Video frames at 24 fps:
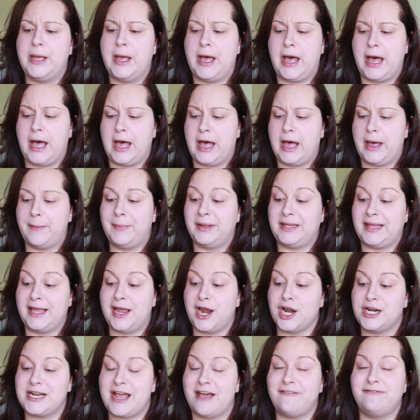but they
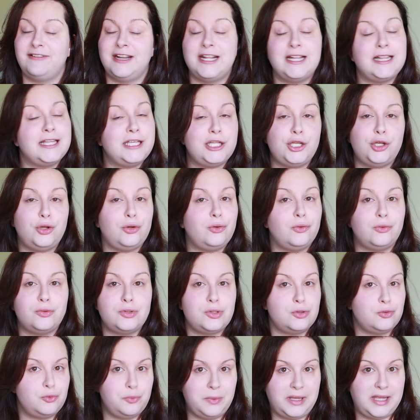are definitely new
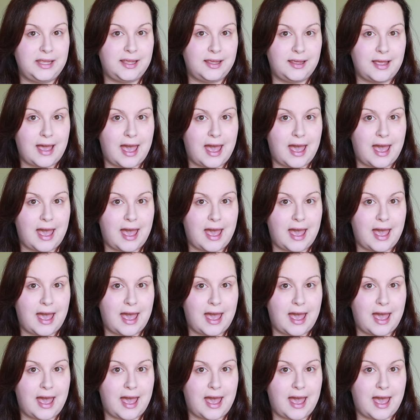to me.